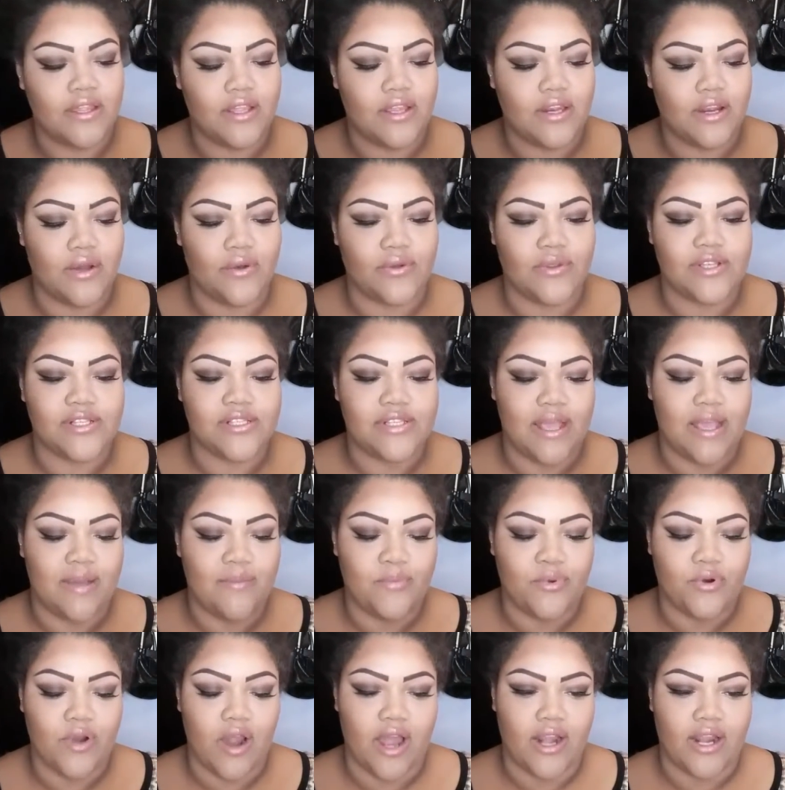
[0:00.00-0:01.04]
you know, the same
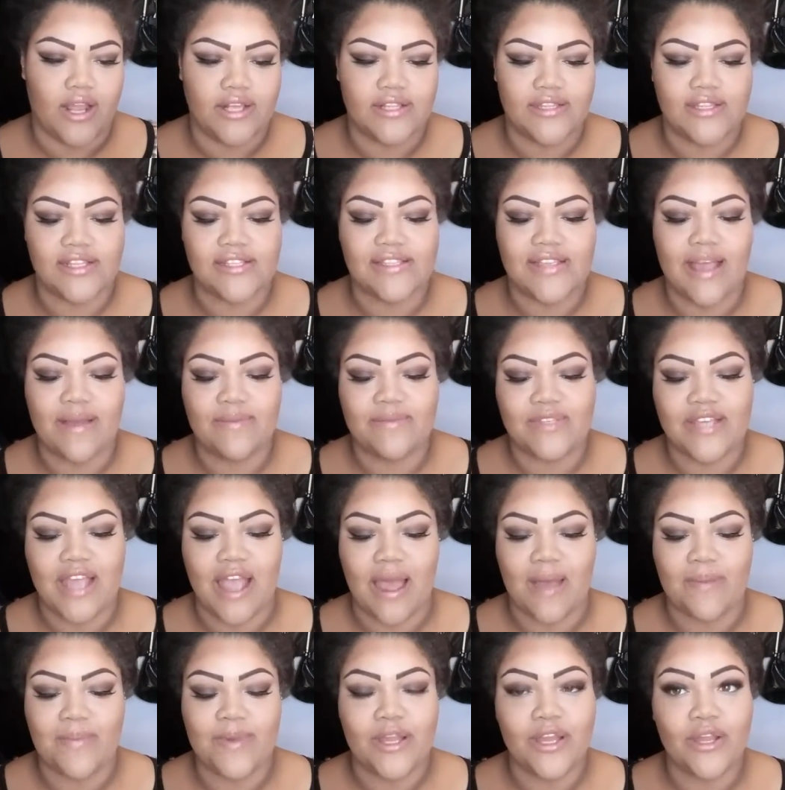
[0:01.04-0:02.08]
product, this time
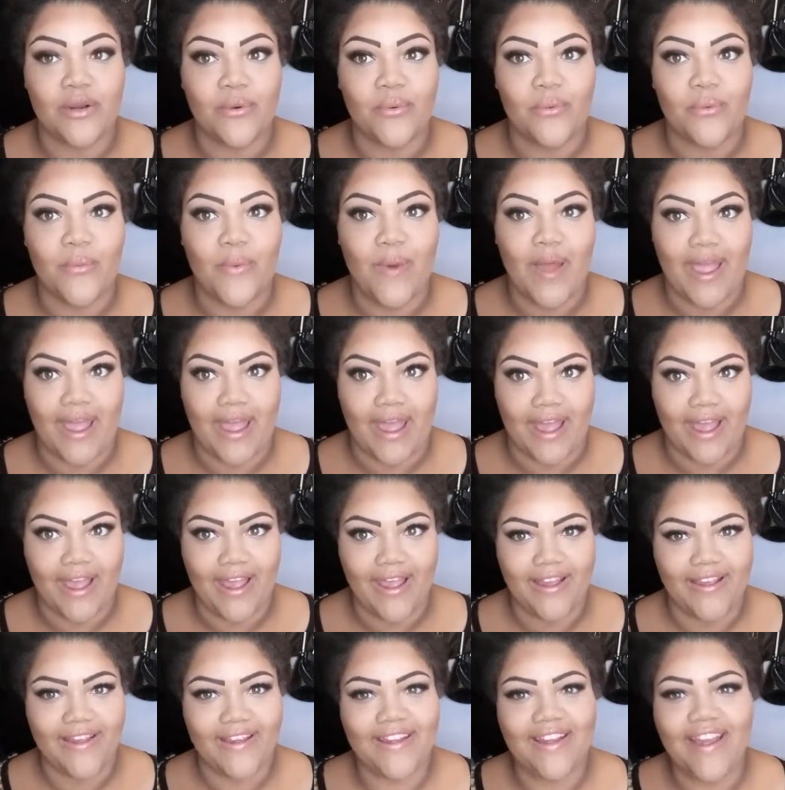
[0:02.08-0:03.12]
tapping it away,
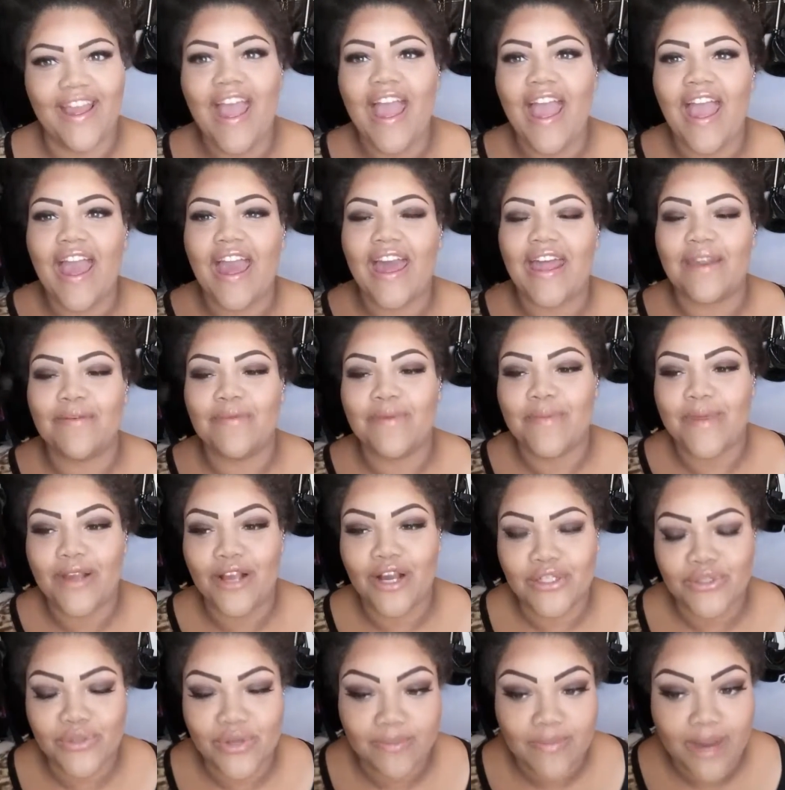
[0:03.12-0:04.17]
and I'm going to be
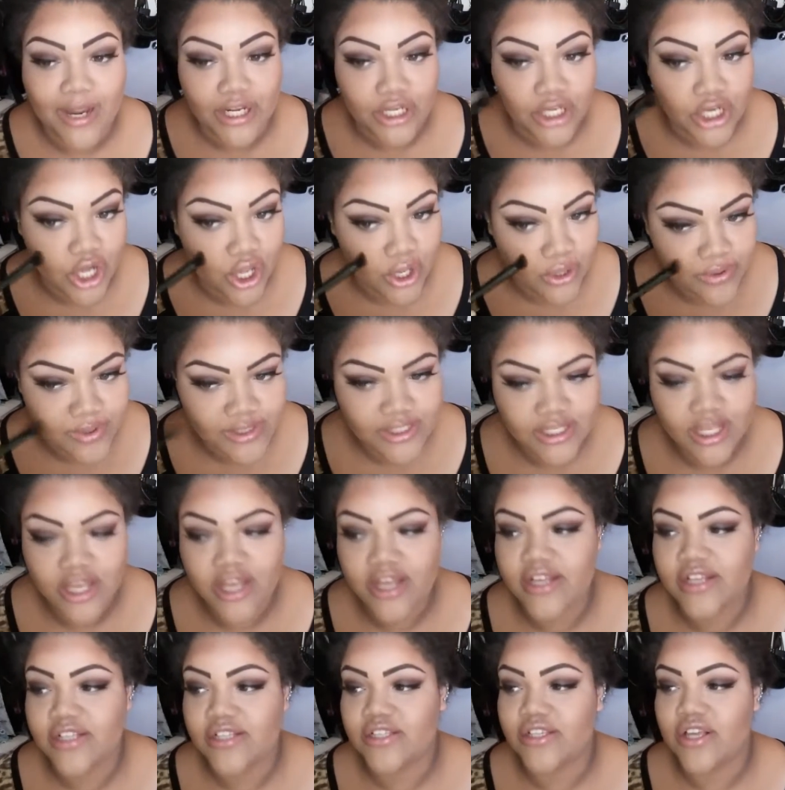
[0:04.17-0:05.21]
contouring my nose.
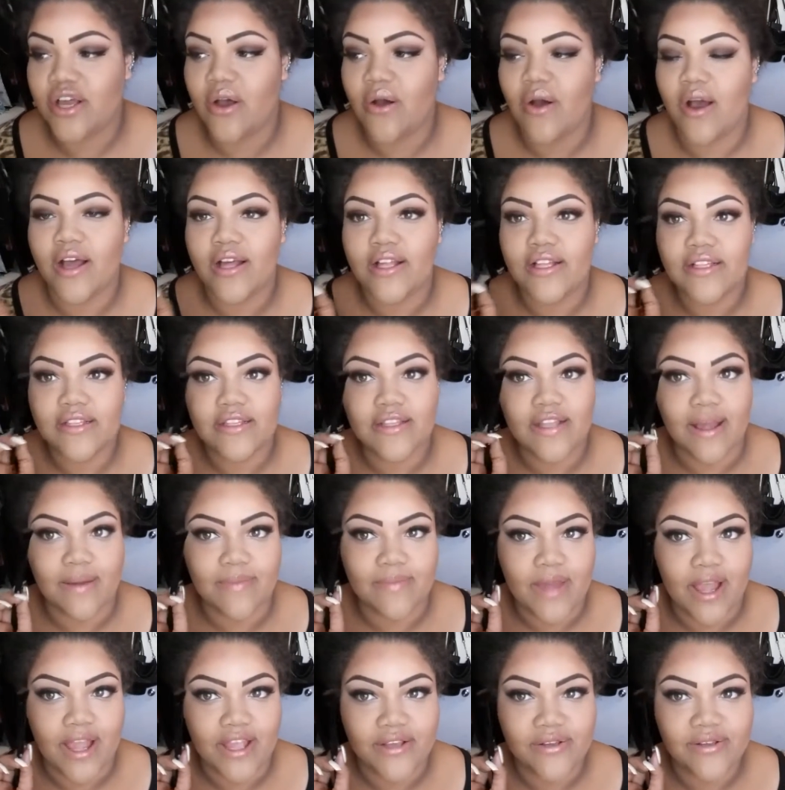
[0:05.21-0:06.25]
So
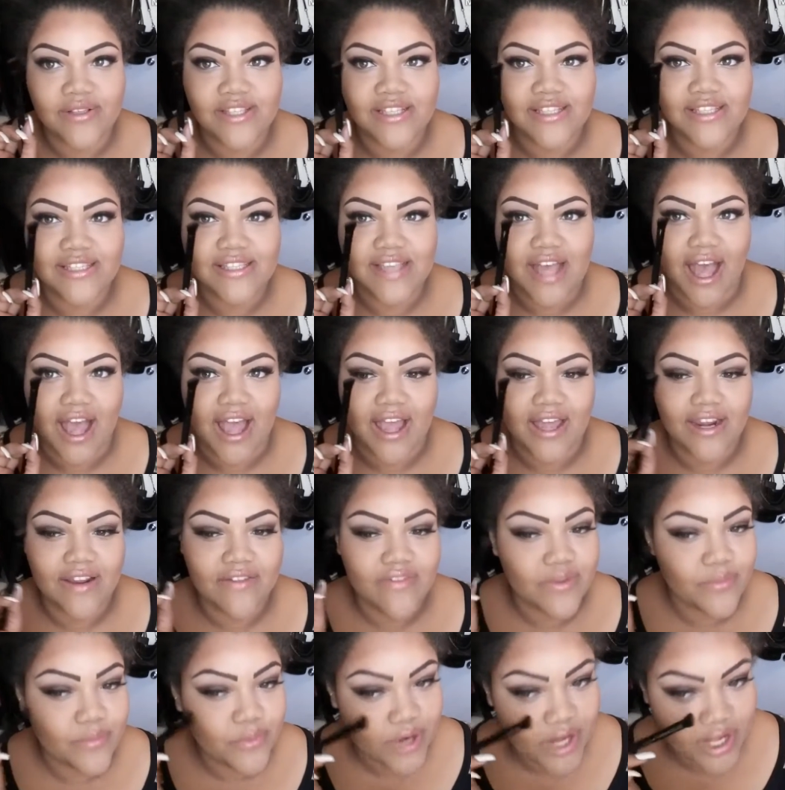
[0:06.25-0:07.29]
I use the side
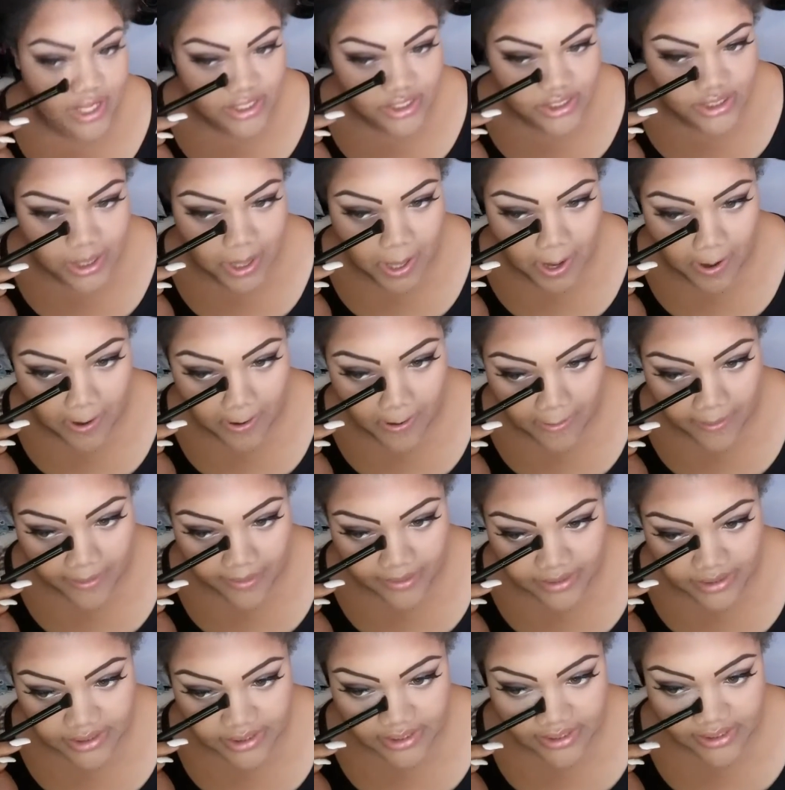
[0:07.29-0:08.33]
of the brush
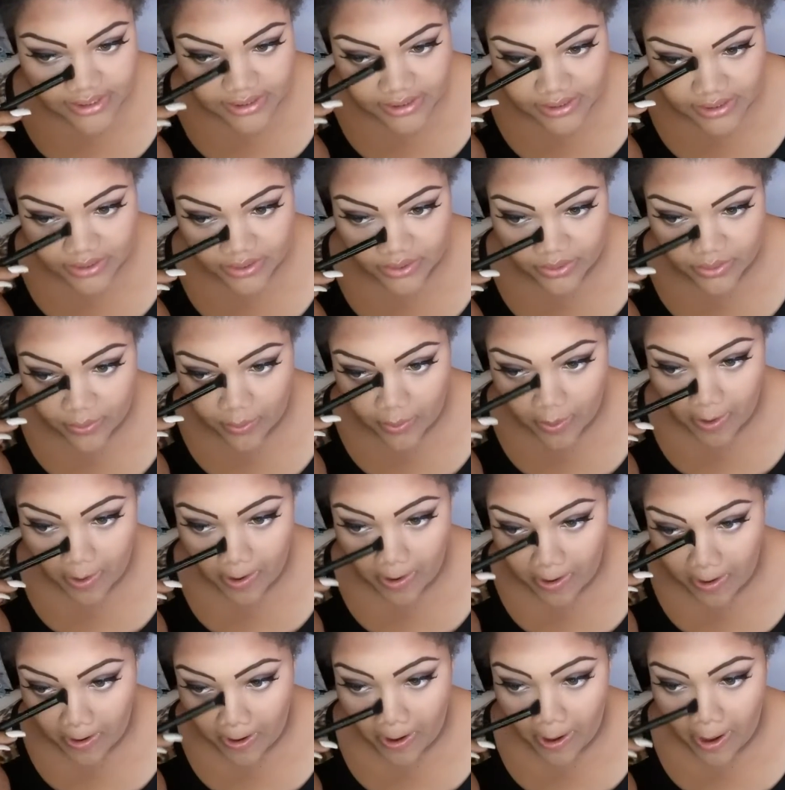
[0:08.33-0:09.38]
just to
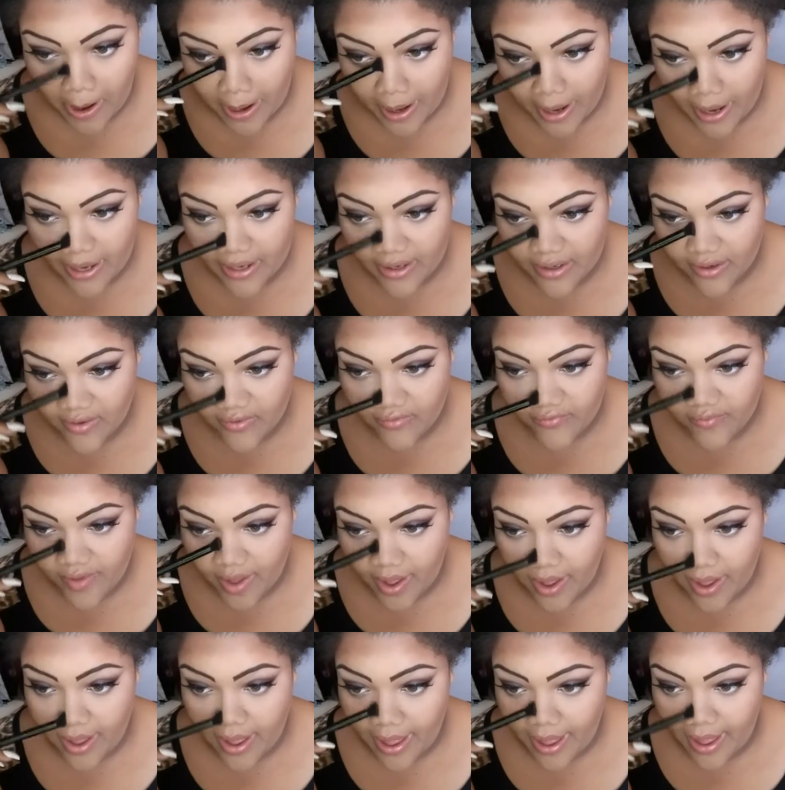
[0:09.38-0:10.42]
kind of
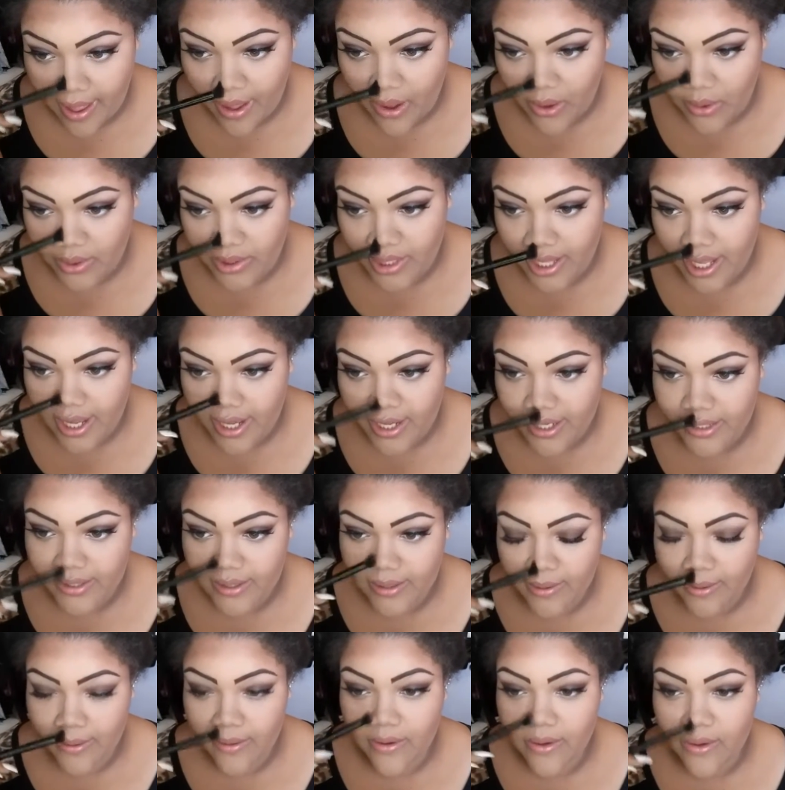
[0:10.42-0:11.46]

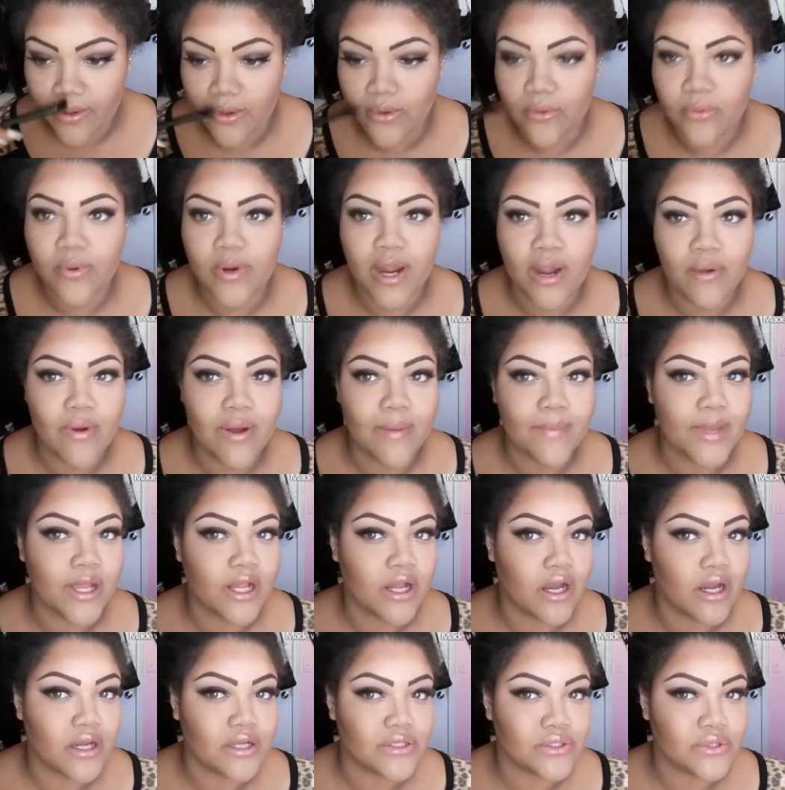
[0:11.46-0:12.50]
outline where I want my
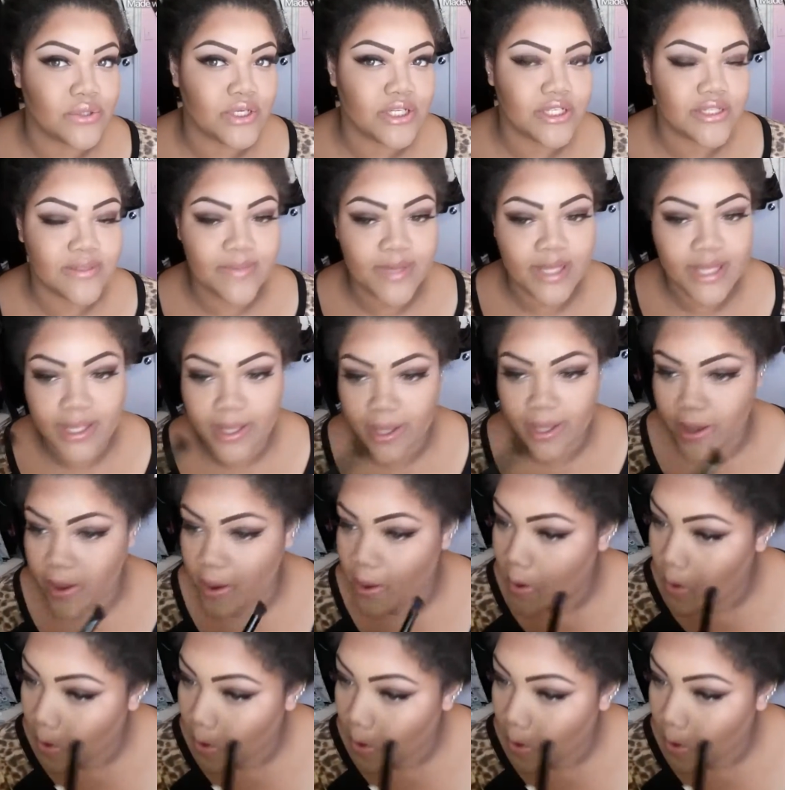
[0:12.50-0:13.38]
contour to be,